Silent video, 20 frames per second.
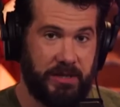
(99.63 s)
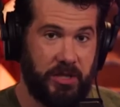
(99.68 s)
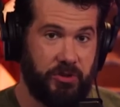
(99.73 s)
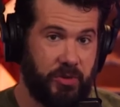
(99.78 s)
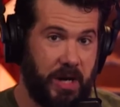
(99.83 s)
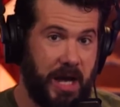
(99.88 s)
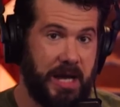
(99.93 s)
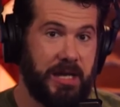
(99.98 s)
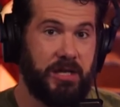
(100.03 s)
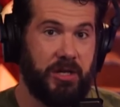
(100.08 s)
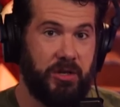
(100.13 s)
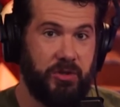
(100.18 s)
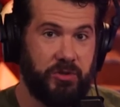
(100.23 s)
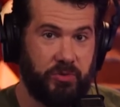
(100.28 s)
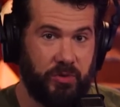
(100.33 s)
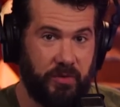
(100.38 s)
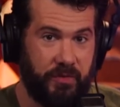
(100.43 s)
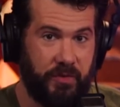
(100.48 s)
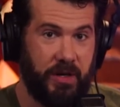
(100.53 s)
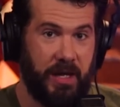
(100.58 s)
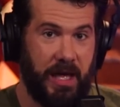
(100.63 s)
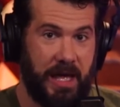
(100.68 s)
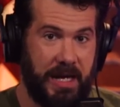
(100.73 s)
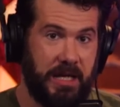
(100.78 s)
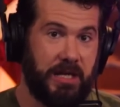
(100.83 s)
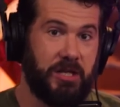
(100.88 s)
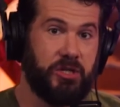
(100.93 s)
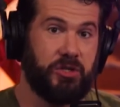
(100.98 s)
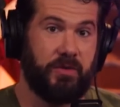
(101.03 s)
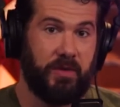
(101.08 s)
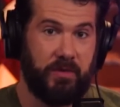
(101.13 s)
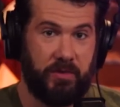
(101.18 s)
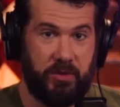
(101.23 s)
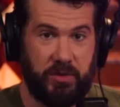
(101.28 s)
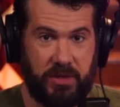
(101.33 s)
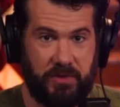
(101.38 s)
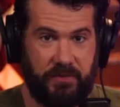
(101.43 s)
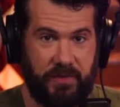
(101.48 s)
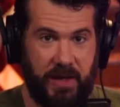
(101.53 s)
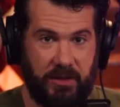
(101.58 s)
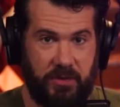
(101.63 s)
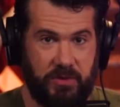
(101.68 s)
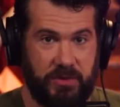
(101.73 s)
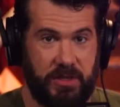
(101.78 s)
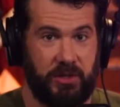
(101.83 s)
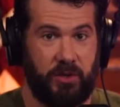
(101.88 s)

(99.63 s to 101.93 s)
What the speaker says: They tried to use and refer to any conservative news as fake news,